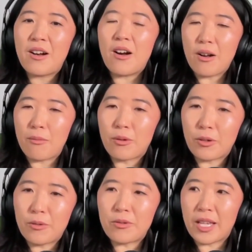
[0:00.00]
I will go
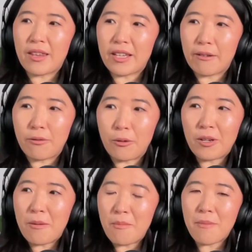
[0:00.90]
do that thing for you.
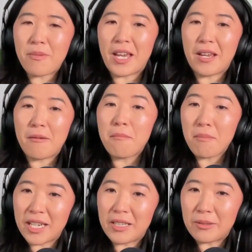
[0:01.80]
It might be a
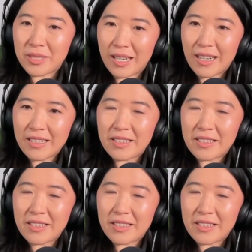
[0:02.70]
menial task,